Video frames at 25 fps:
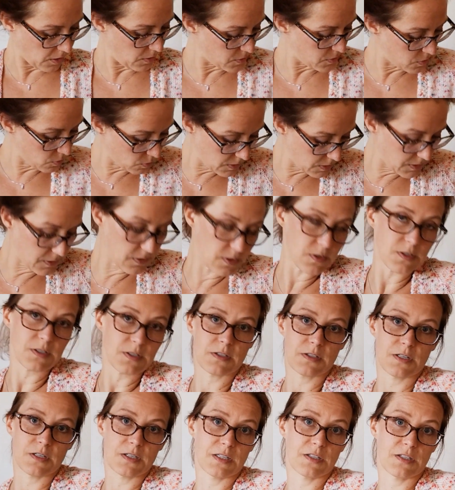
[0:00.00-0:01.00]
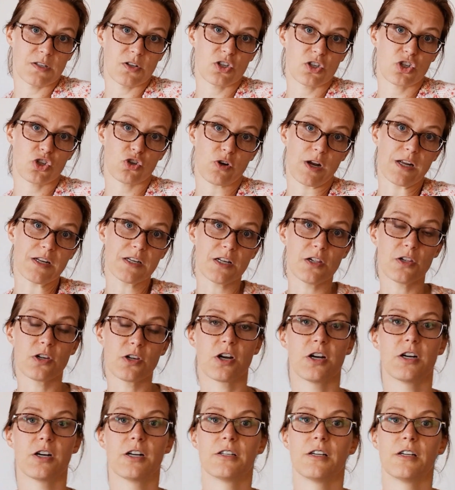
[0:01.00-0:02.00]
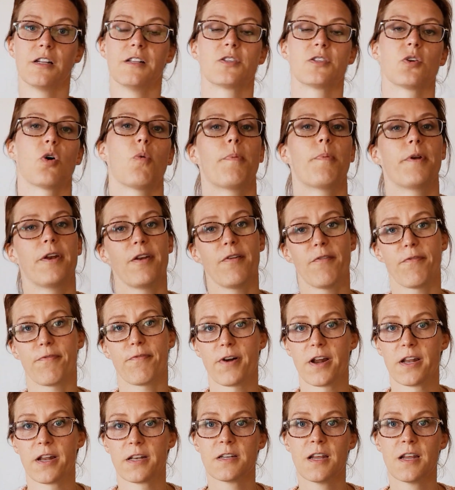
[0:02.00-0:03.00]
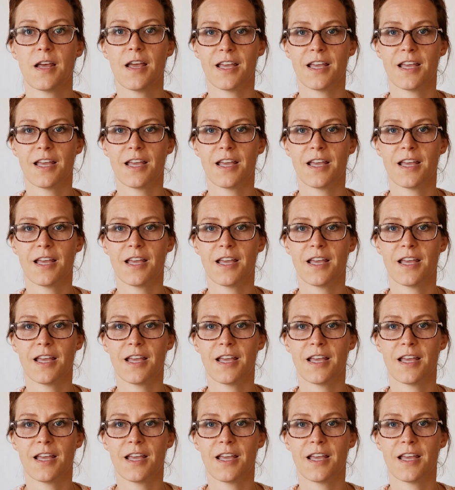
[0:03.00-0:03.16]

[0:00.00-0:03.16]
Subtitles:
So this is the Strand Hill cardigan. It's open in the front.